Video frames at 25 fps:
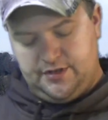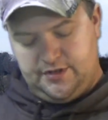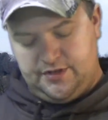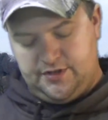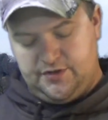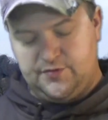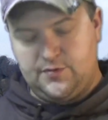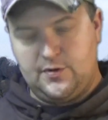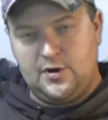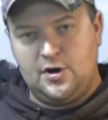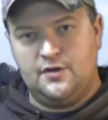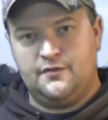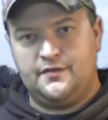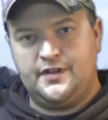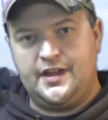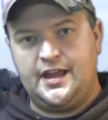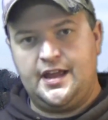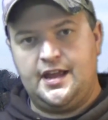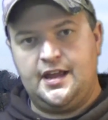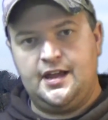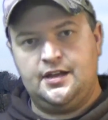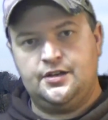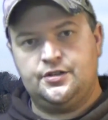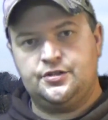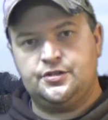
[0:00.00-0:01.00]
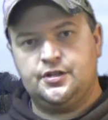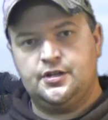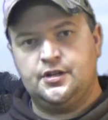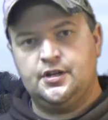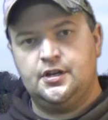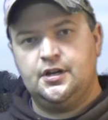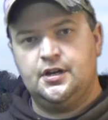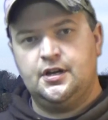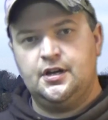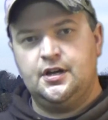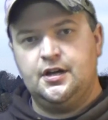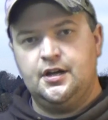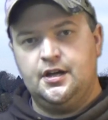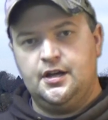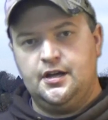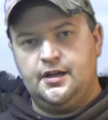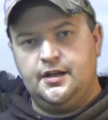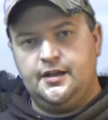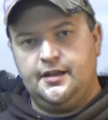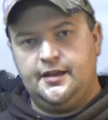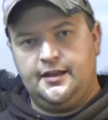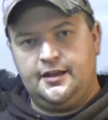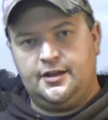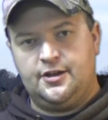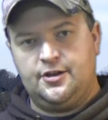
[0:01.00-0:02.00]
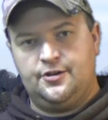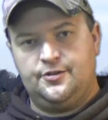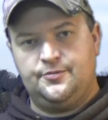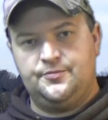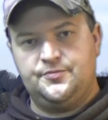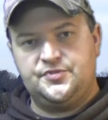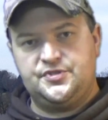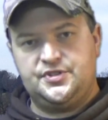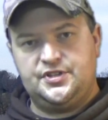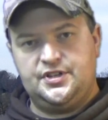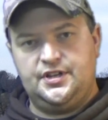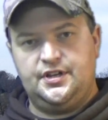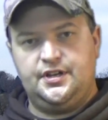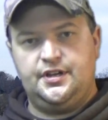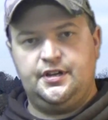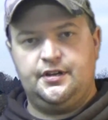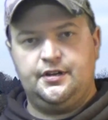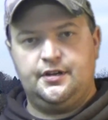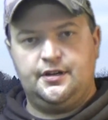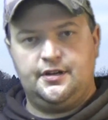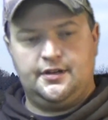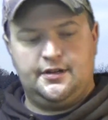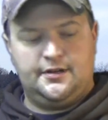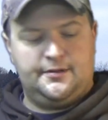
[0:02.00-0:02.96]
It's a 12 gauge. It comes in